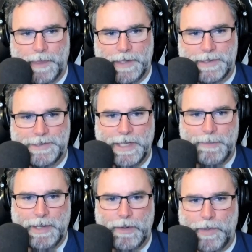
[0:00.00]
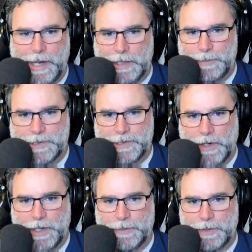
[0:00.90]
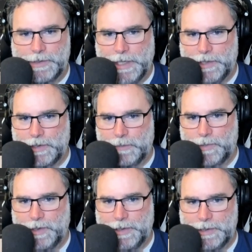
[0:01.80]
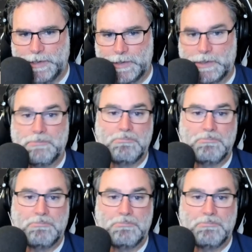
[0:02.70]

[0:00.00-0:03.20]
Set a bit of random starting rotation per instance.